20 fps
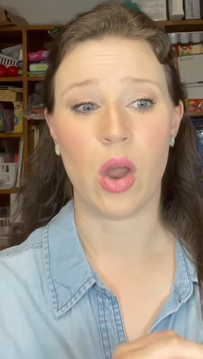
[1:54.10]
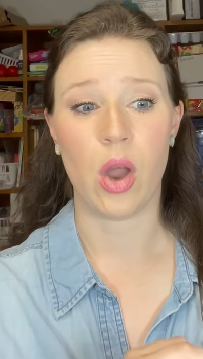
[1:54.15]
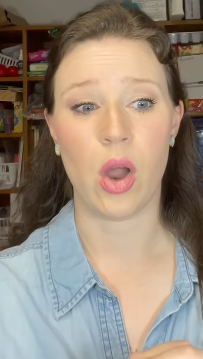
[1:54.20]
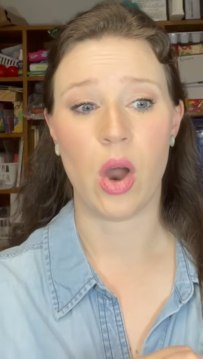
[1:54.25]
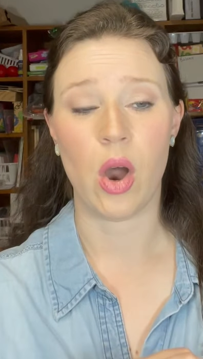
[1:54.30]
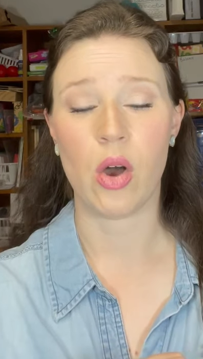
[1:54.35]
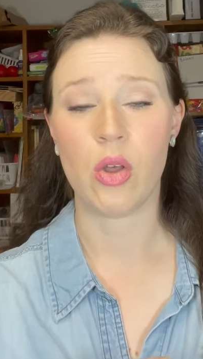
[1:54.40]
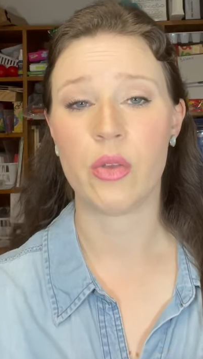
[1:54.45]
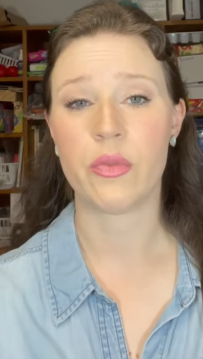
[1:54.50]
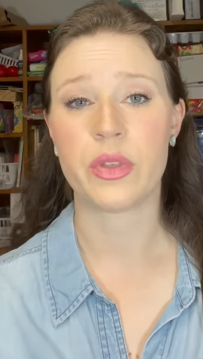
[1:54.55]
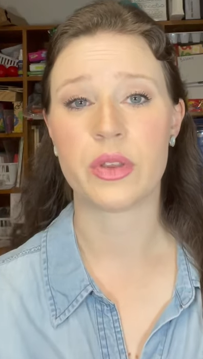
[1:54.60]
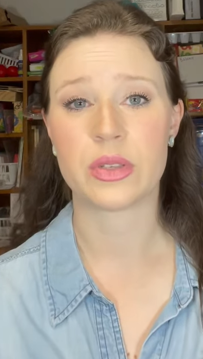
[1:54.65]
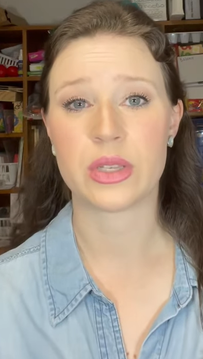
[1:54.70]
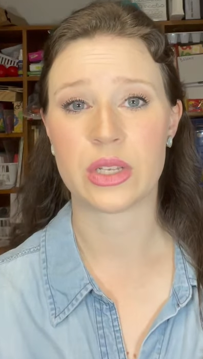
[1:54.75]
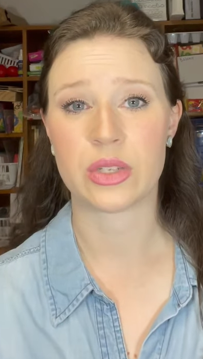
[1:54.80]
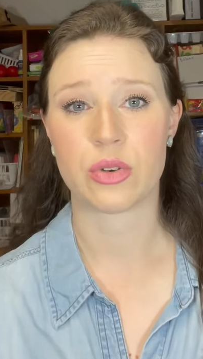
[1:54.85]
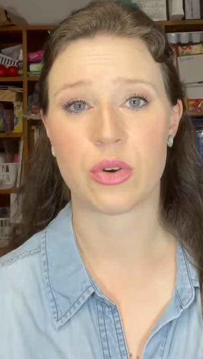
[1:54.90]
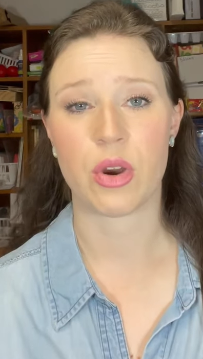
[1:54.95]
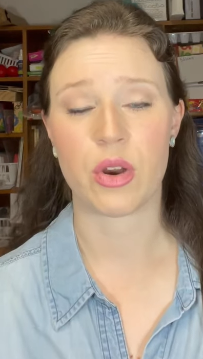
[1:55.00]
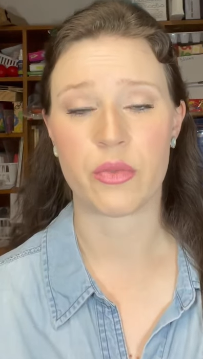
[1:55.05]
all of those
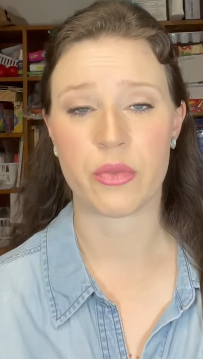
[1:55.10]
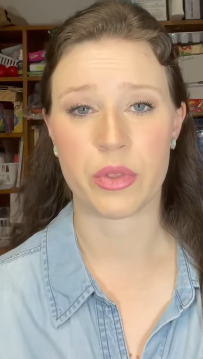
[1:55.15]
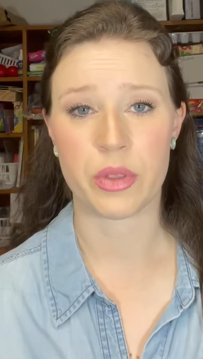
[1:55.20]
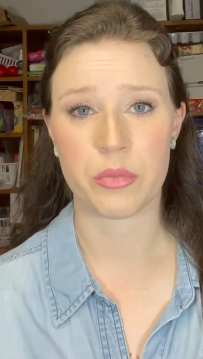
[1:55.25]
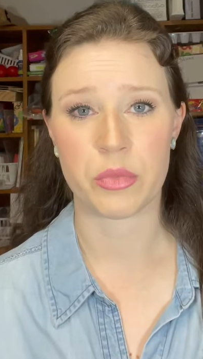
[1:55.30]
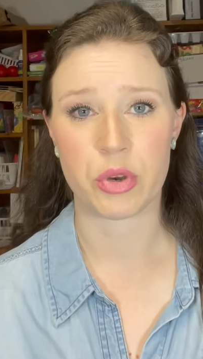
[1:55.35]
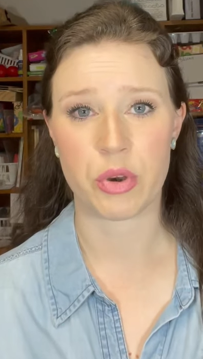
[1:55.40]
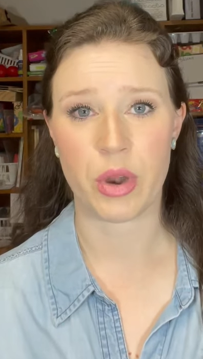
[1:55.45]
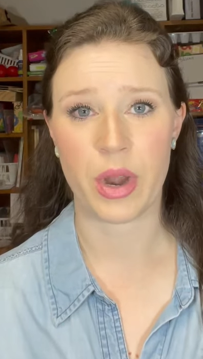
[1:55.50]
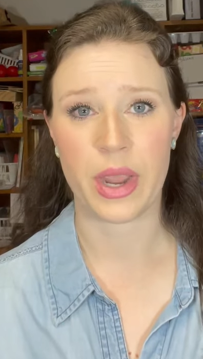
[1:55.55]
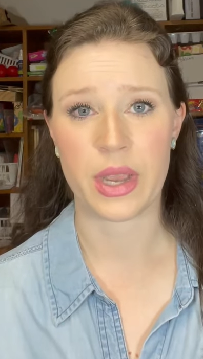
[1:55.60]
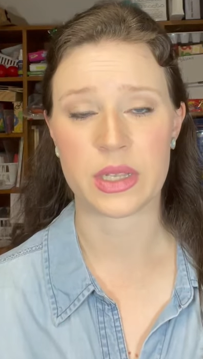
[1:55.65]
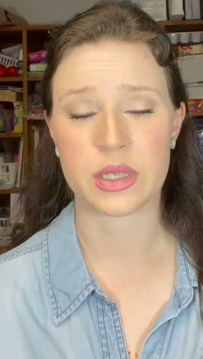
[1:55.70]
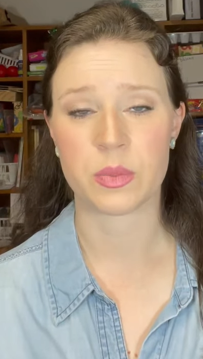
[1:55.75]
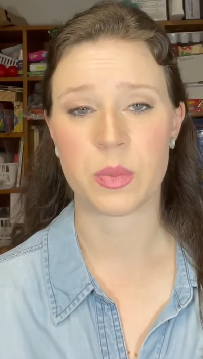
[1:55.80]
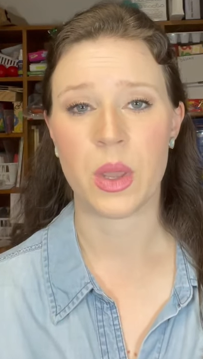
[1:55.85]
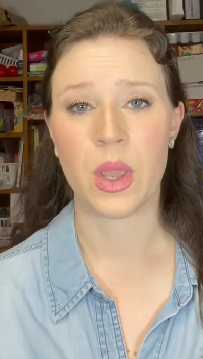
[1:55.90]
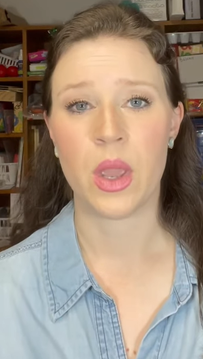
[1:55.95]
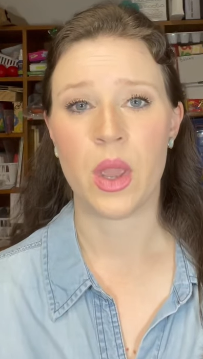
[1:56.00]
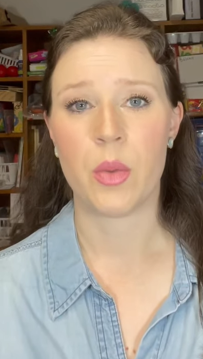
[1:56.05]
things are hard for them to grasp.
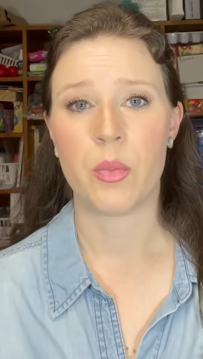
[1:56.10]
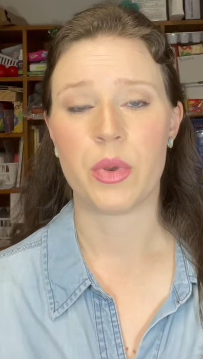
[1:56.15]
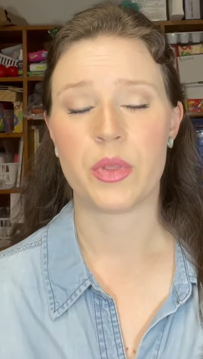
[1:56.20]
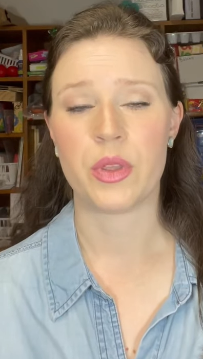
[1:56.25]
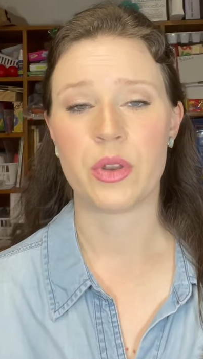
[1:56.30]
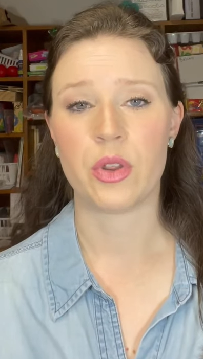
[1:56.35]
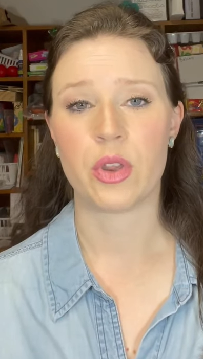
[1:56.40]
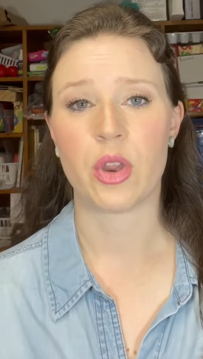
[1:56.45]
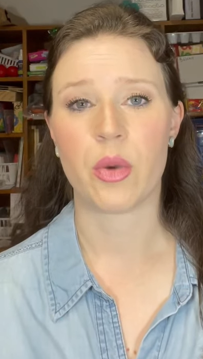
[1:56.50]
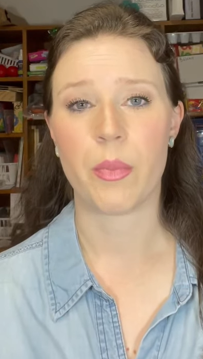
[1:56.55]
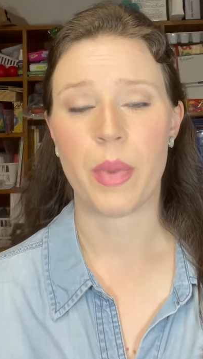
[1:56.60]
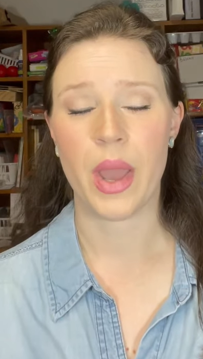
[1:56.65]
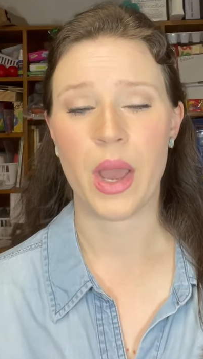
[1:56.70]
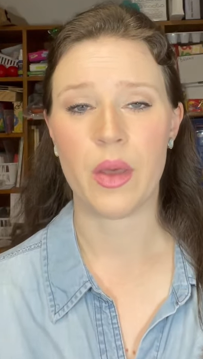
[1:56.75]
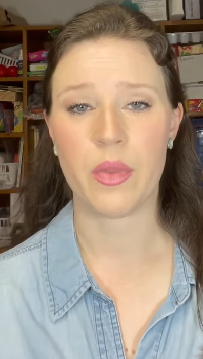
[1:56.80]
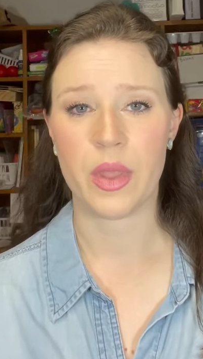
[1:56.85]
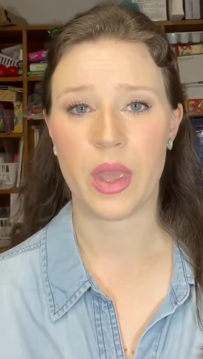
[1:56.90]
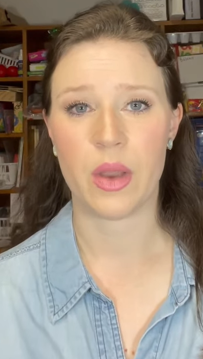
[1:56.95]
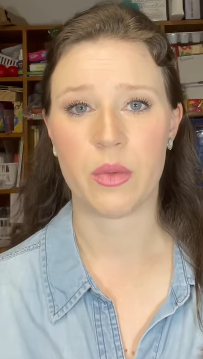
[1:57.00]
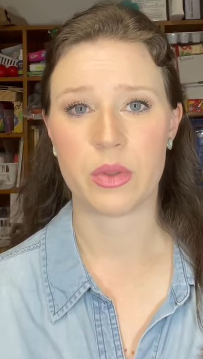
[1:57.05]
But then you
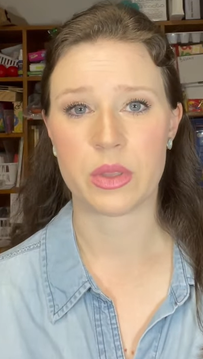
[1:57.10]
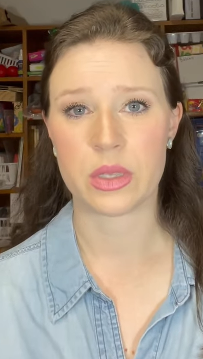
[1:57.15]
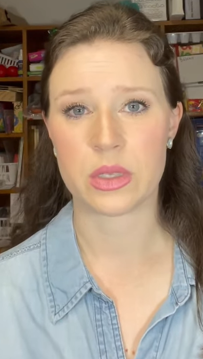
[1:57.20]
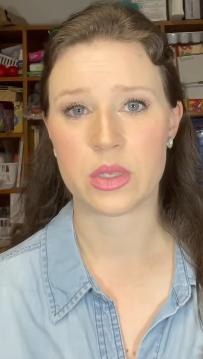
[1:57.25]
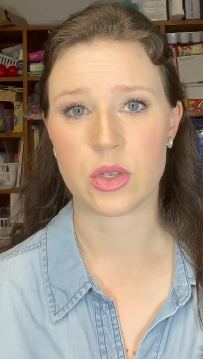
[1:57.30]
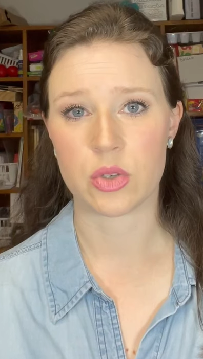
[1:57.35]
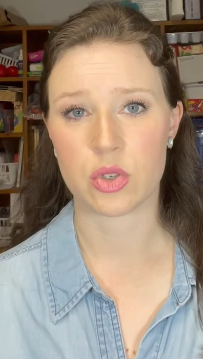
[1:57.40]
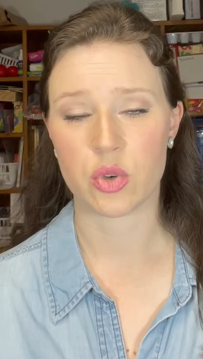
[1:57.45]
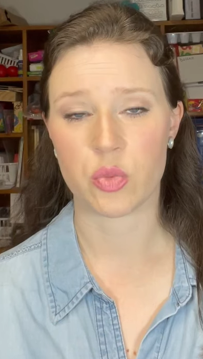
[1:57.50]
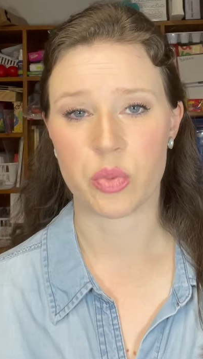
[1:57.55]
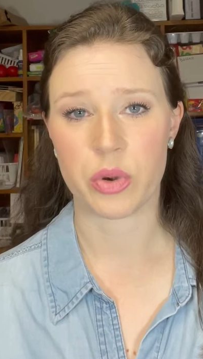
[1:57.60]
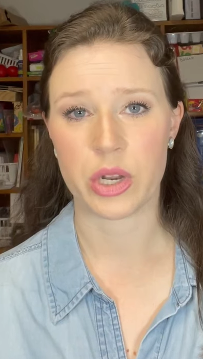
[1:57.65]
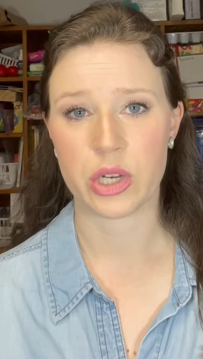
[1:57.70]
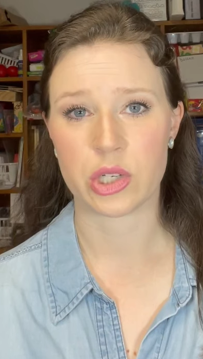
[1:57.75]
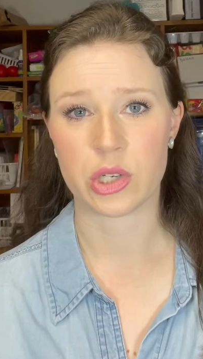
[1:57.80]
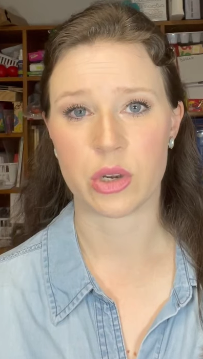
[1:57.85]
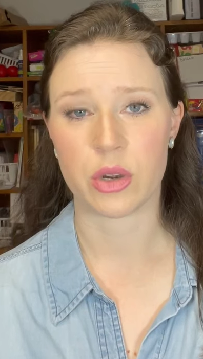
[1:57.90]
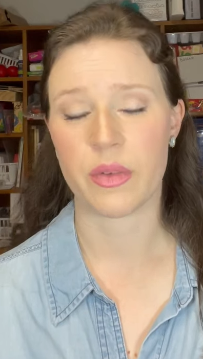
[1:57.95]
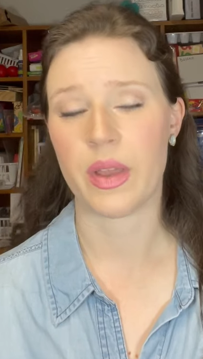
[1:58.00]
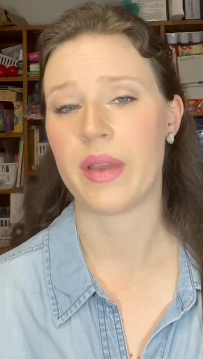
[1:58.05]
compound that with the social
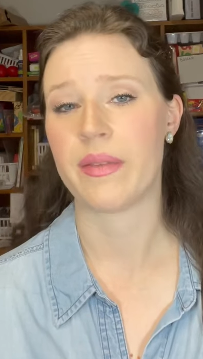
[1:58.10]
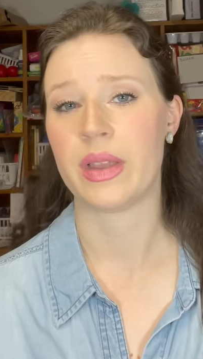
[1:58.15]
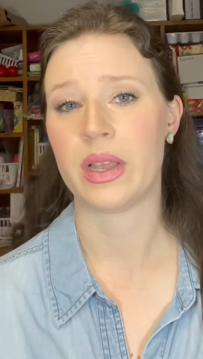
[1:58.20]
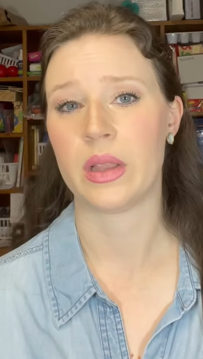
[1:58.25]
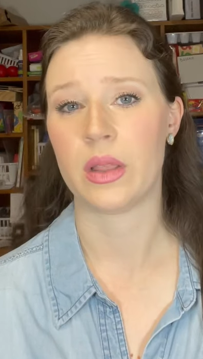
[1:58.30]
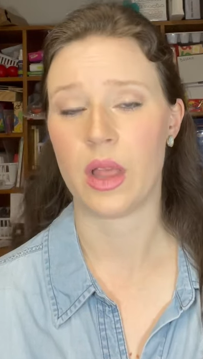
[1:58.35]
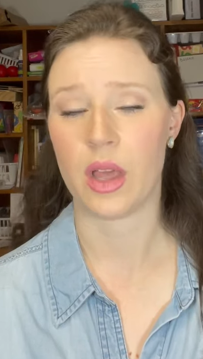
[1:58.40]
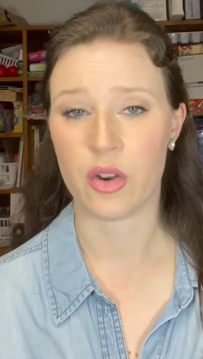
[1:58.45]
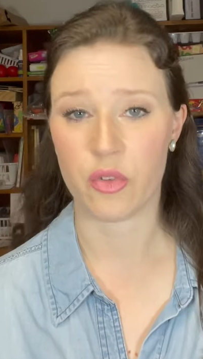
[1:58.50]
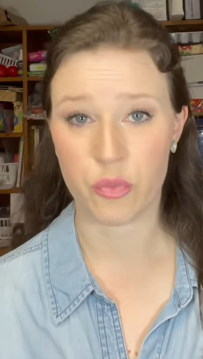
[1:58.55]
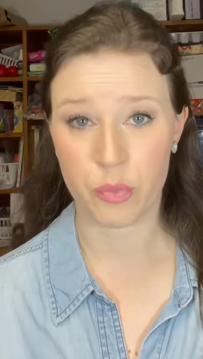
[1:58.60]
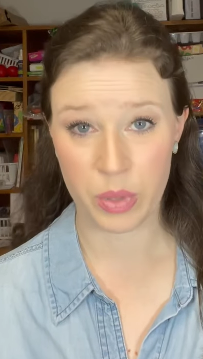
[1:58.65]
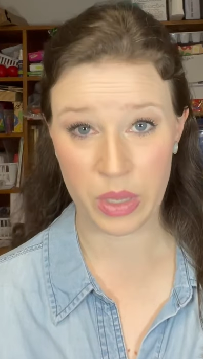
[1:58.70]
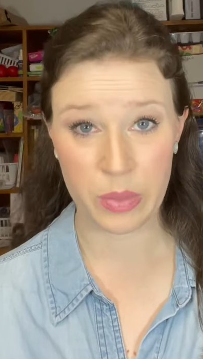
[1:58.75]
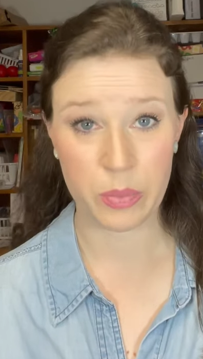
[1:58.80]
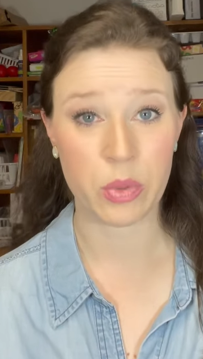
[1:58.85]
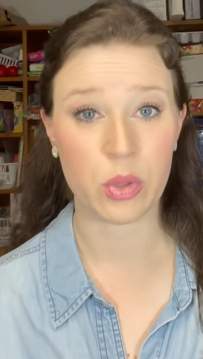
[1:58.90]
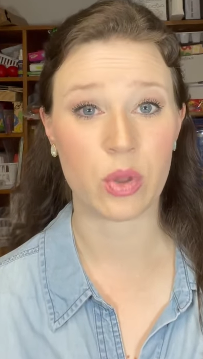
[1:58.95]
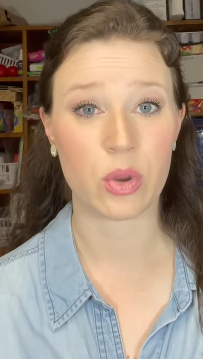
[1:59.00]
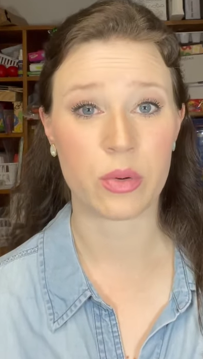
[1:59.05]
pressure of having a lot of
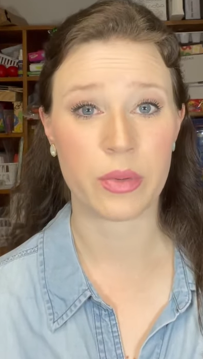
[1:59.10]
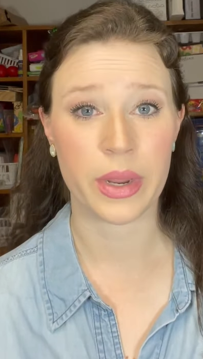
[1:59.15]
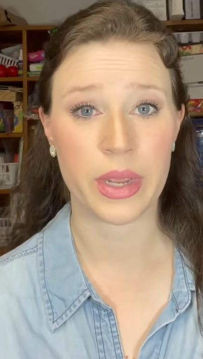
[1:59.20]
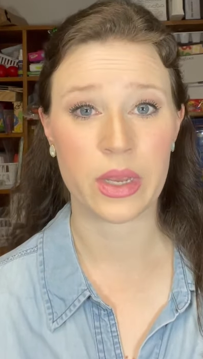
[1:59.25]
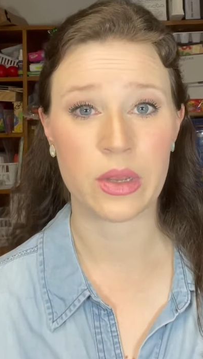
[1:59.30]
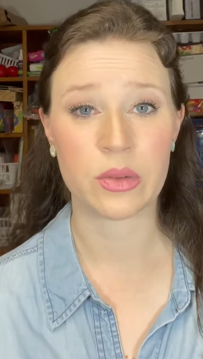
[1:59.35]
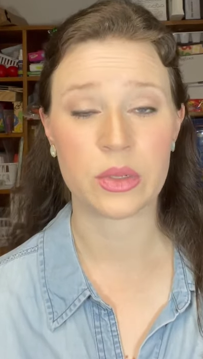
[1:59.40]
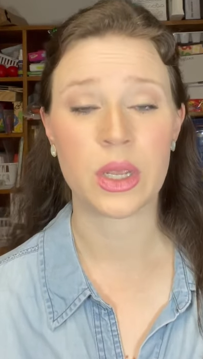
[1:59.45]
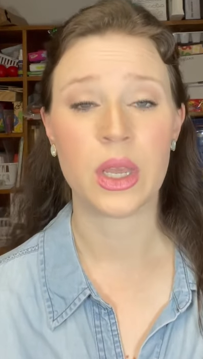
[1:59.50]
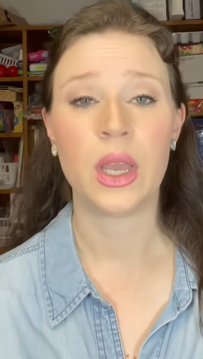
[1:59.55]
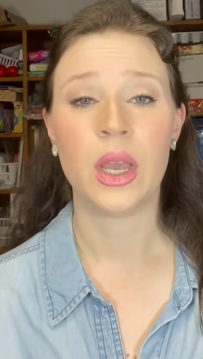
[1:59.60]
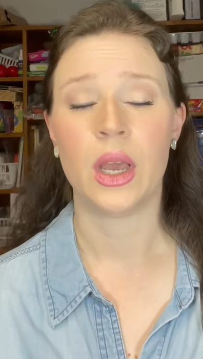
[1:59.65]
people around,